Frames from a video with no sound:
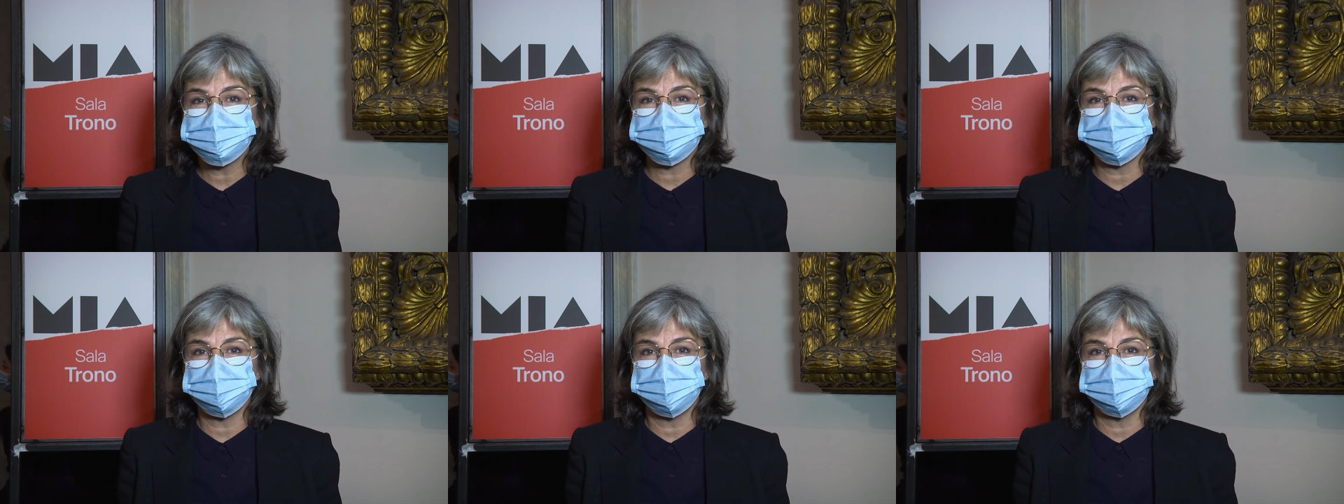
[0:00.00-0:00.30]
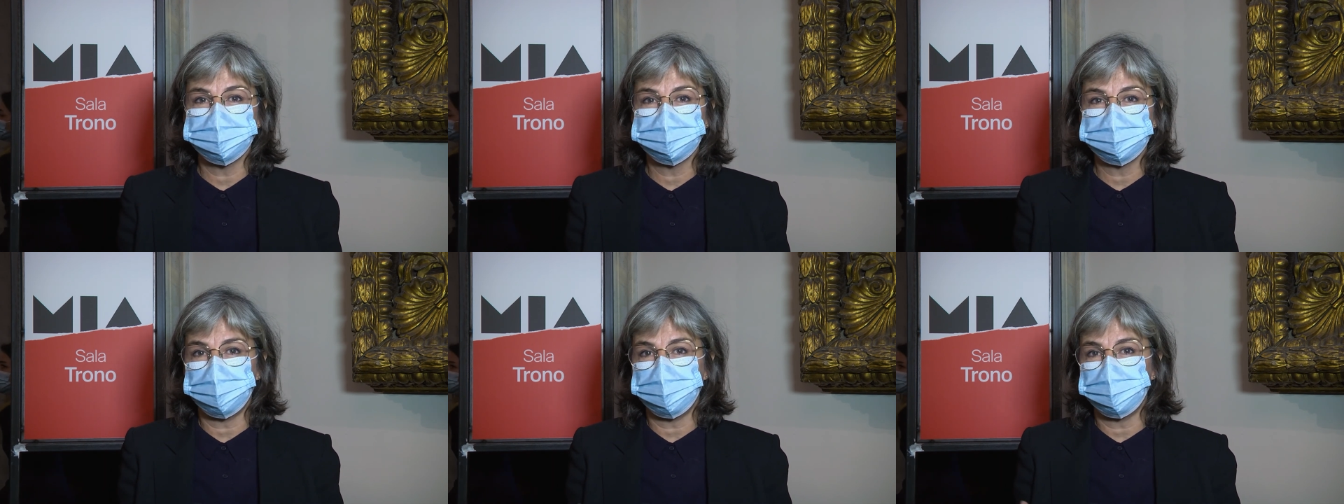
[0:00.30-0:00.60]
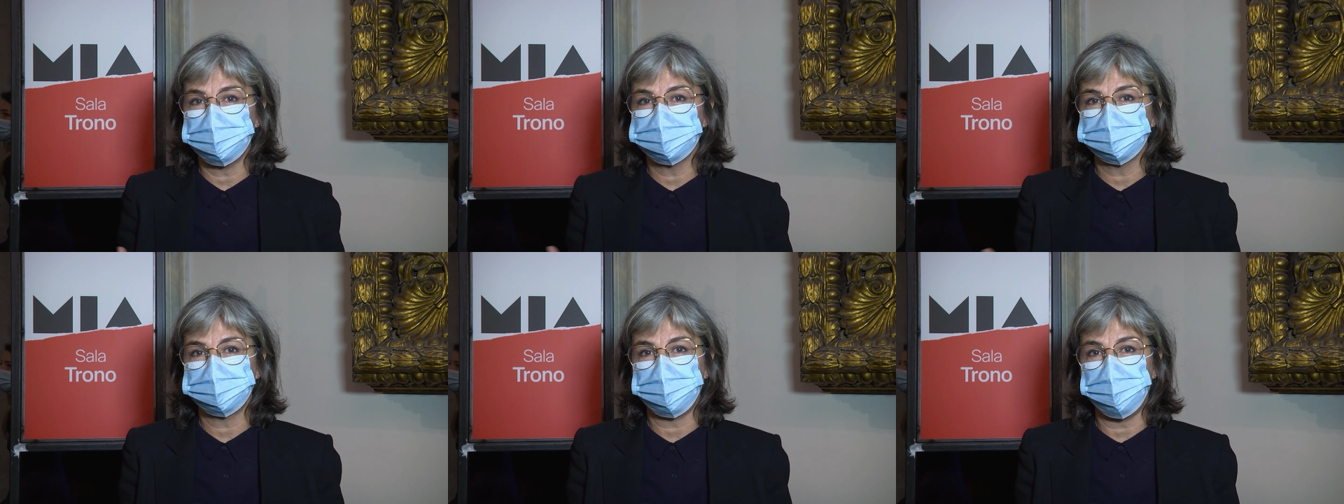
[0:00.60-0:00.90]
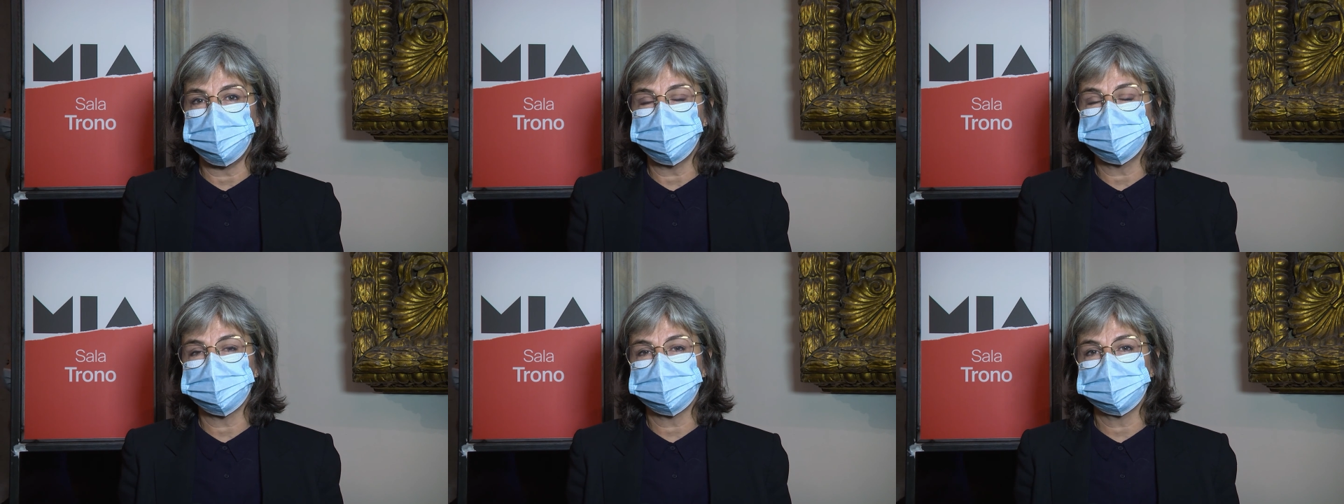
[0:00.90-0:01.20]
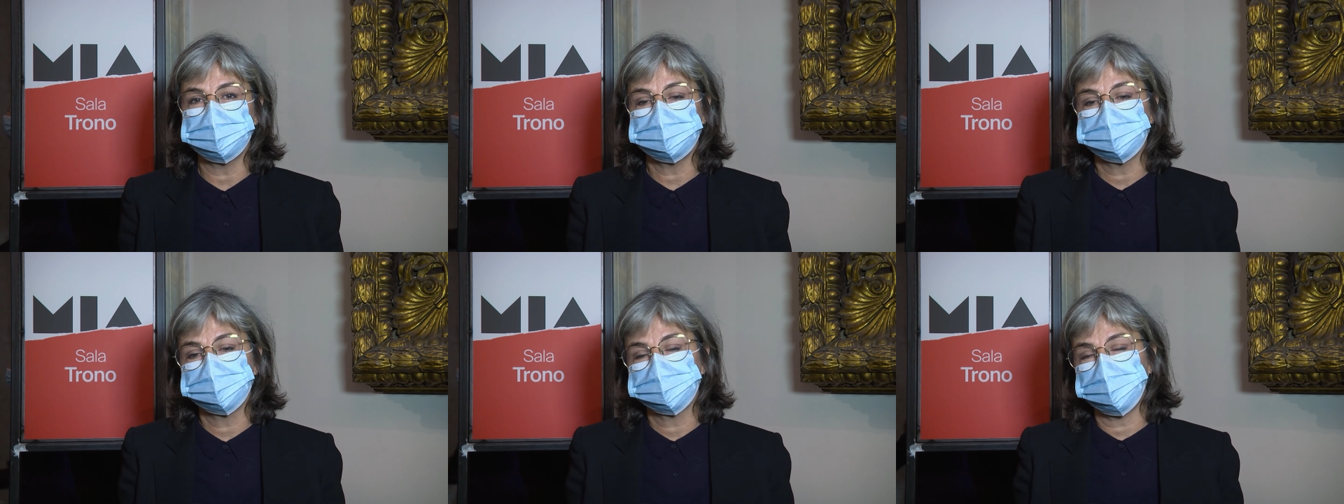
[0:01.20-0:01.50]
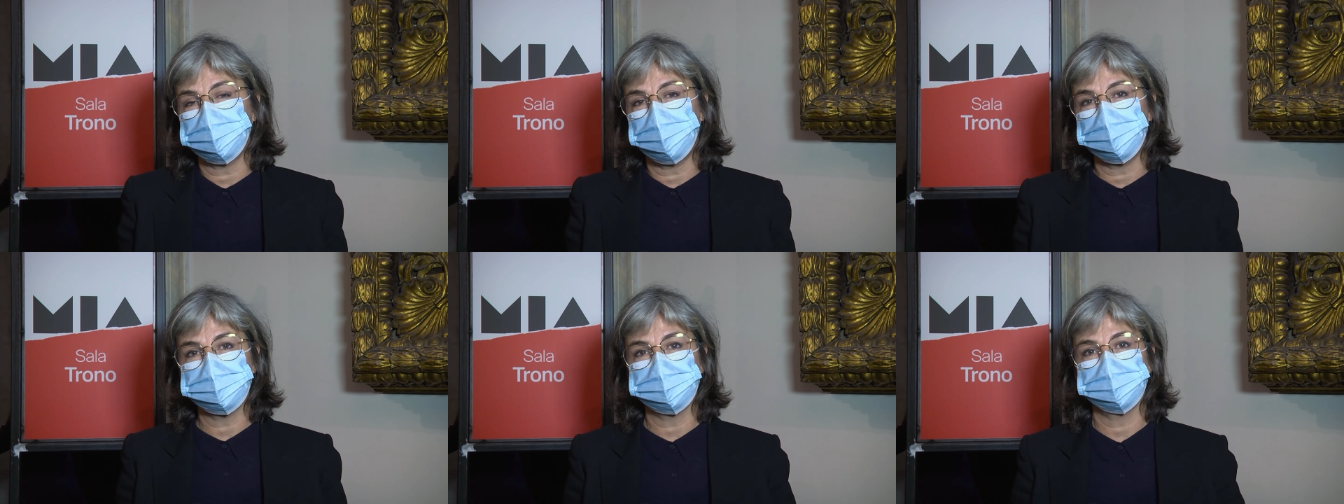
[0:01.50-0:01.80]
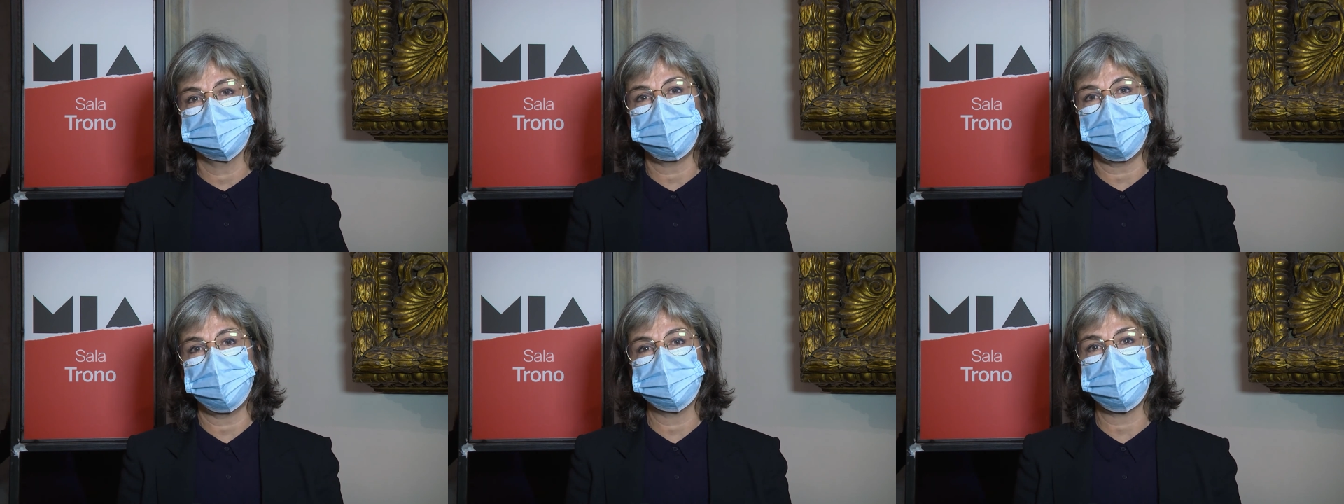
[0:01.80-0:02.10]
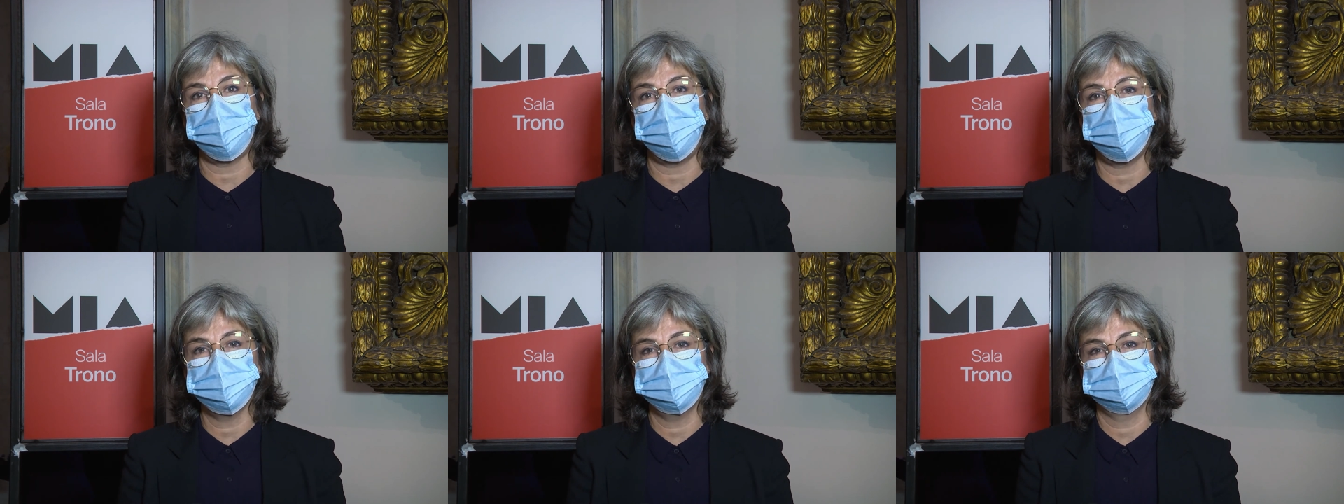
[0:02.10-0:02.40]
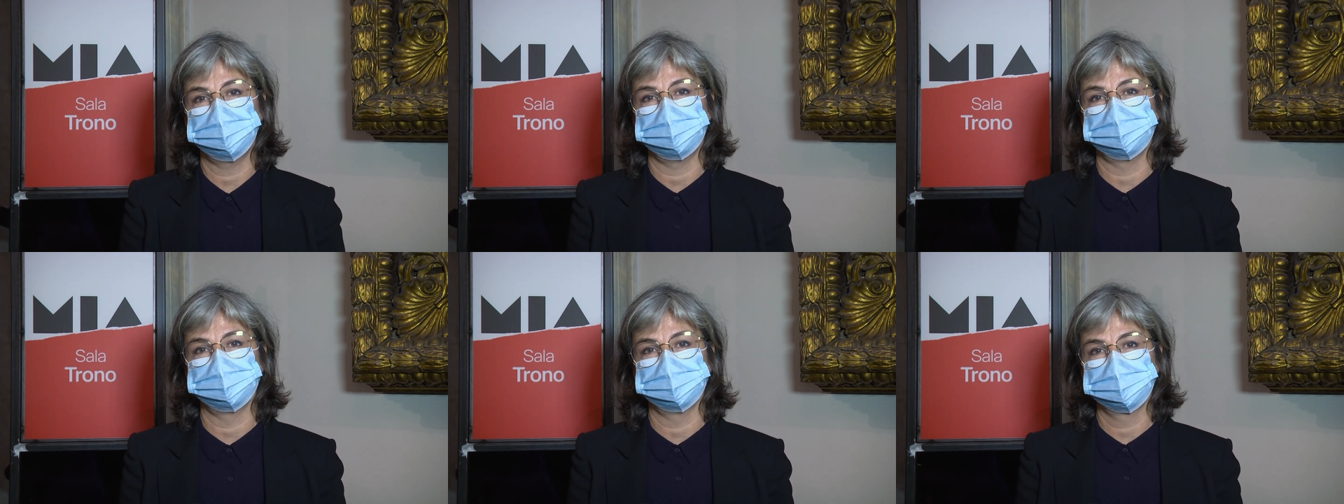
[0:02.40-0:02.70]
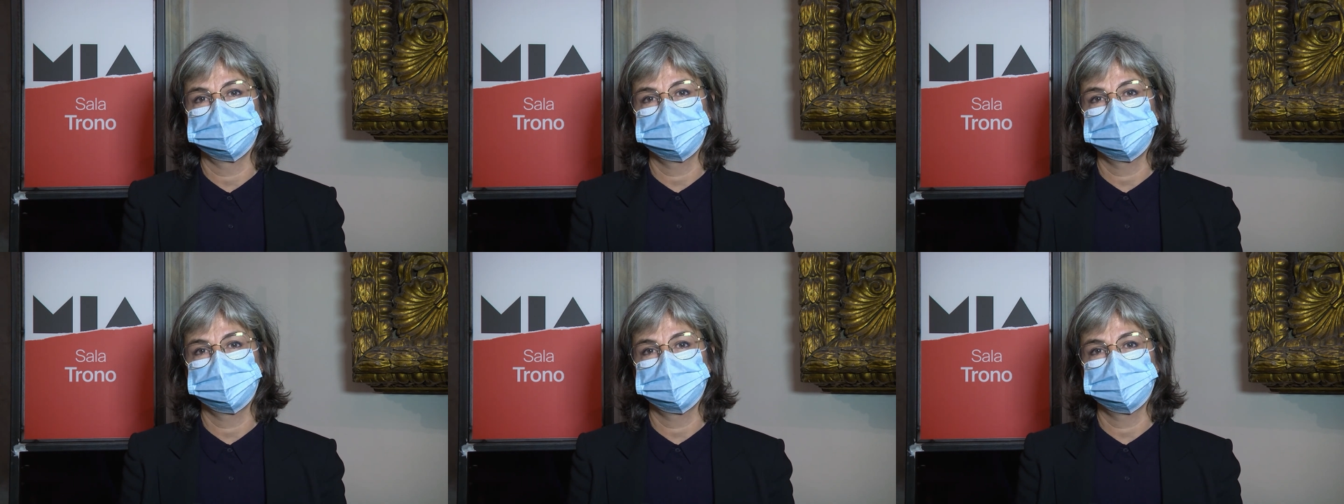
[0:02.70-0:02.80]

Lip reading: of conquering. So I'm hoping.